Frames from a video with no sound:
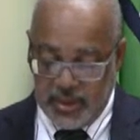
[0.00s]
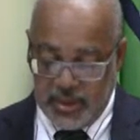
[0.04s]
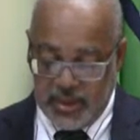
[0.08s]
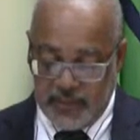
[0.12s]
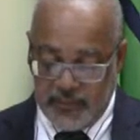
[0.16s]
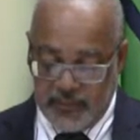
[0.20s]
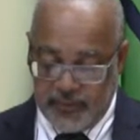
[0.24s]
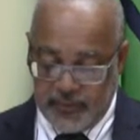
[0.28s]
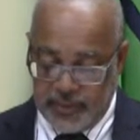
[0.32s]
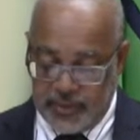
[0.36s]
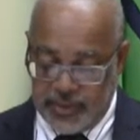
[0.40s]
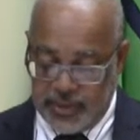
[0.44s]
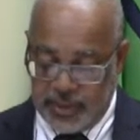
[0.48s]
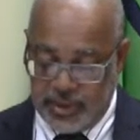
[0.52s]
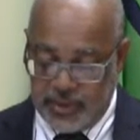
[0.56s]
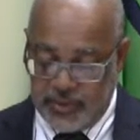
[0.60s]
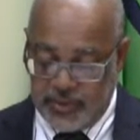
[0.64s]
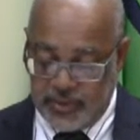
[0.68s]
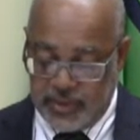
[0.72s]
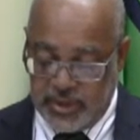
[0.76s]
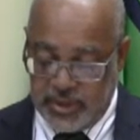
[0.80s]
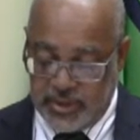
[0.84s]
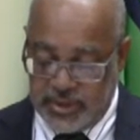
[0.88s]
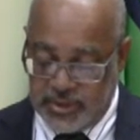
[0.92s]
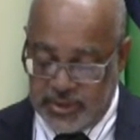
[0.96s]
for the
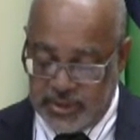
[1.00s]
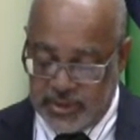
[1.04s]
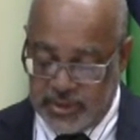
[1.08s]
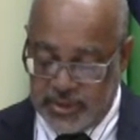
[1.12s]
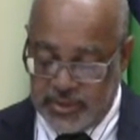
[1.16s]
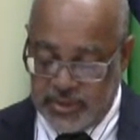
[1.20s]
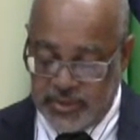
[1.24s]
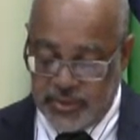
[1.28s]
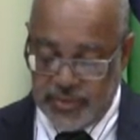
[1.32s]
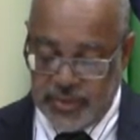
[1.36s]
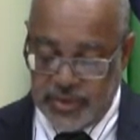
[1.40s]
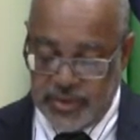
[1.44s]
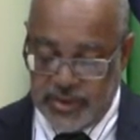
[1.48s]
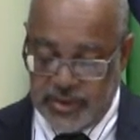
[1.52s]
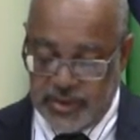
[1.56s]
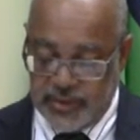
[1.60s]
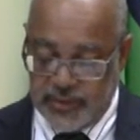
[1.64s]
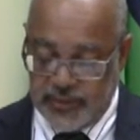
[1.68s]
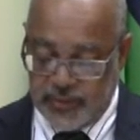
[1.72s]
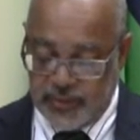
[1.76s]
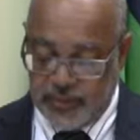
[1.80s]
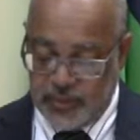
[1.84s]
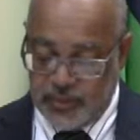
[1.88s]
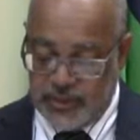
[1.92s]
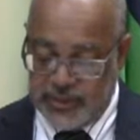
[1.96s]
education and training
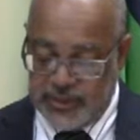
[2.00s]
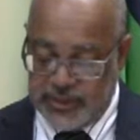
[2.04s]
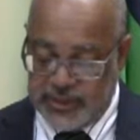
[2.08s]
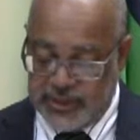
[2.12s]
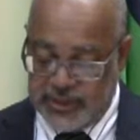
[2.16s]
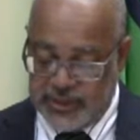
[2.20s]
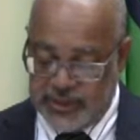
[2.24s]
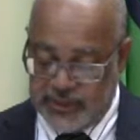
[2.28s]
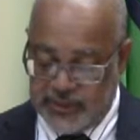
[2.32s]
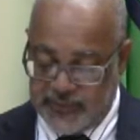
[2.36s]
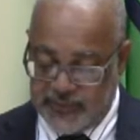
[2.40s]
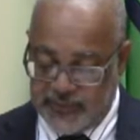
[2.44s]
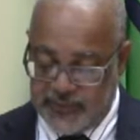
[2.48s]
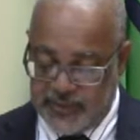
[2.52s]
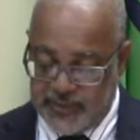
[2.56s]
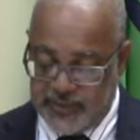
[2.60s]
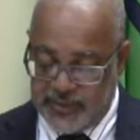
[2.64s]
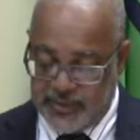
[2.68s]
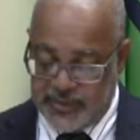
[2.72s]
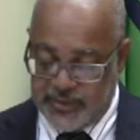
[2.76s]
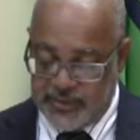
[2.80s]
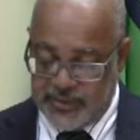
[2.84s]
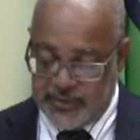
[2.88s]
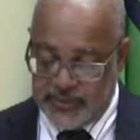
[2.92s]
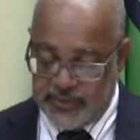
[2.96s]
of OECS
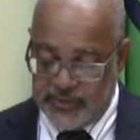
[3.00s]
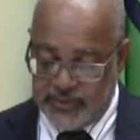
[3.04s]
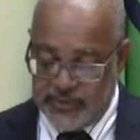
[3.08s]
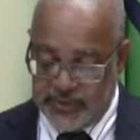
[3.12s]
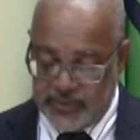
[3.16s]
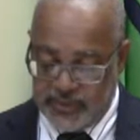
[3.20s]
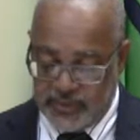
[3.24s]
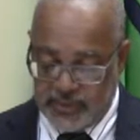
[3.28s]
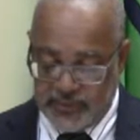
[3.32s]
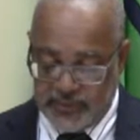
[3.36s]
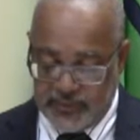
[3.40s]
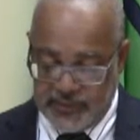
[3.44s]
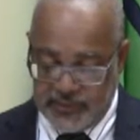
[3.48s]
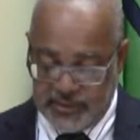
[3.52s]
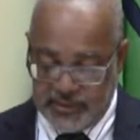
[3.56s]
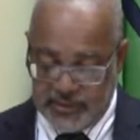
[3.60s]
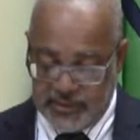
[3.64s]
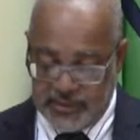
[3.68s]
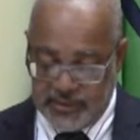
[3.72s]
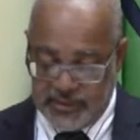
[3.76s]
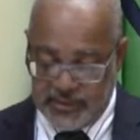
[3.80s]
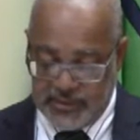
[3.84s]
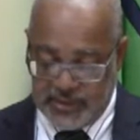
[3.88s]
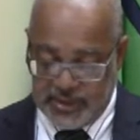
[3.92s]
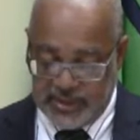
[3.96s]
Foreign Service
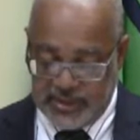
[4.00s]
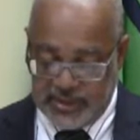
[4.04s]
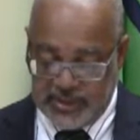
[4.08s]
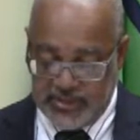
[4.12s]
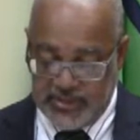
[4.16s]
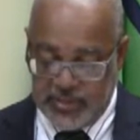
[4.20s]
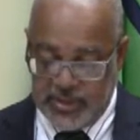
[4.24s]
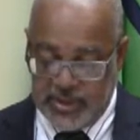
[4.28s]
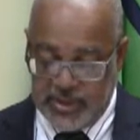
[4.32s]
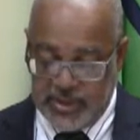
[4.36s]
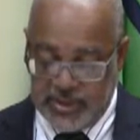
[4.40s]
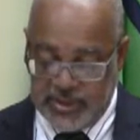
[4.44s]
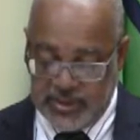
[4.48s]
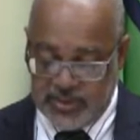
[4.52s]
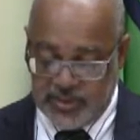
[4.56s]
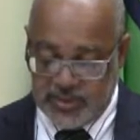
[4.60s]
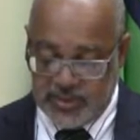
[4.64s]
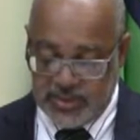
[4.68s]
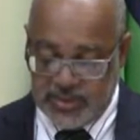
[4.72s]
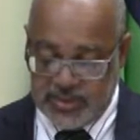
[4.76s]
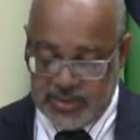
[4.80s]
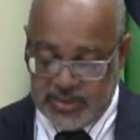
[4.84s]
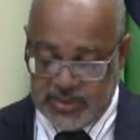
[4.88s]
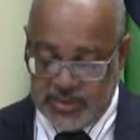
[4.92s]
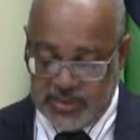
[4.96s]
officers at Spain's
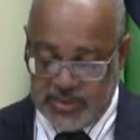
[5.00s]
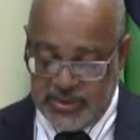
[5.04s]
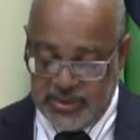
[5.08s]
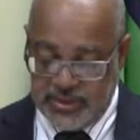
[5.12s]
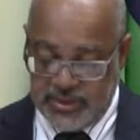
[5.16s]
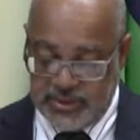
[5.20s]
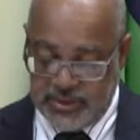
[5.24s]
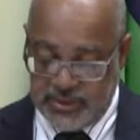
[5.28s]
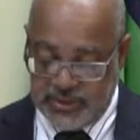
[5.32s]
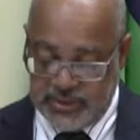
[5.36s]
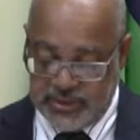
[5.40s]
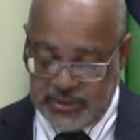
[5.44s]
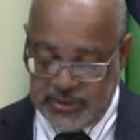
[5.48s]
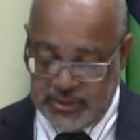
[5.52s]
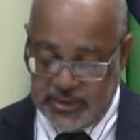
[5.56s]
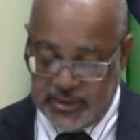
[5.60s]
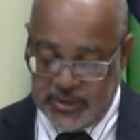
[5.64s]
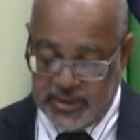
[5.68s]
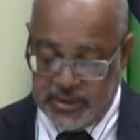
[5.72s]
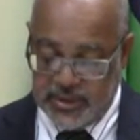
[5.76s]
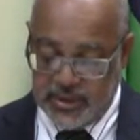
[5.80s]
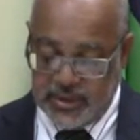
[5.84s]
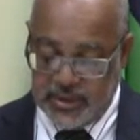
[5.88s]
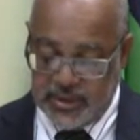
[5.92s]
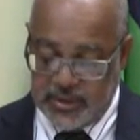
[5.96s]
prestigious
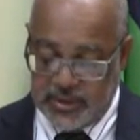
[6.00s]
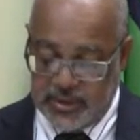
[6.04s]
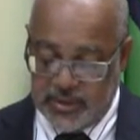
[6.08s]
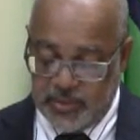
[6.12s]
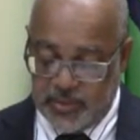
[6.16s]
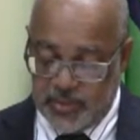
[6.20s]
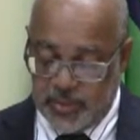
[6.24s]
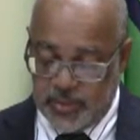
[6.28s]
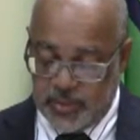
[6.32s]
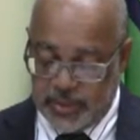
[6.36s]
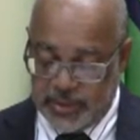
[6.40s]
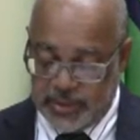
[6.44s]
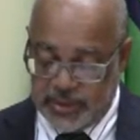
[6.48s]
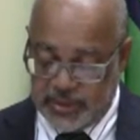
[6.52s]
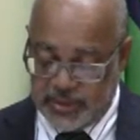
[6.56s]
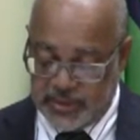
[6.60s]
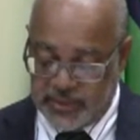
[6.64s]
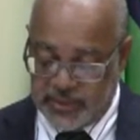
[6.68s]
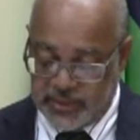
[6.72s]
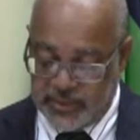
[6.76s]
diplomatic